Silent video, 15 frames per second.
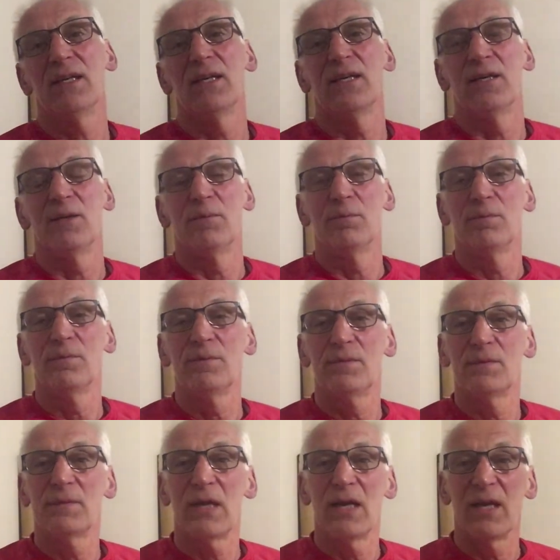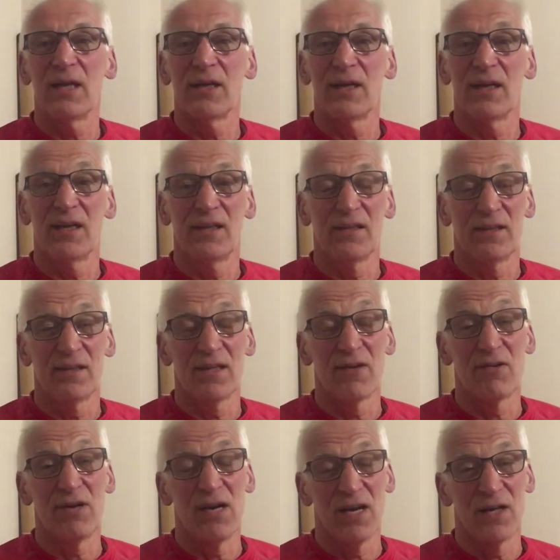um, had a
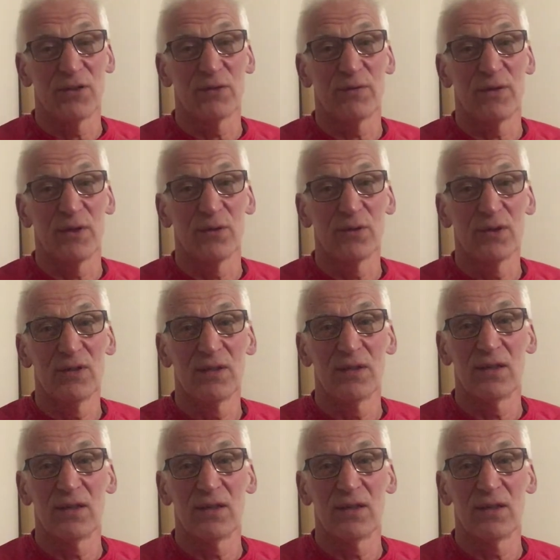very large field.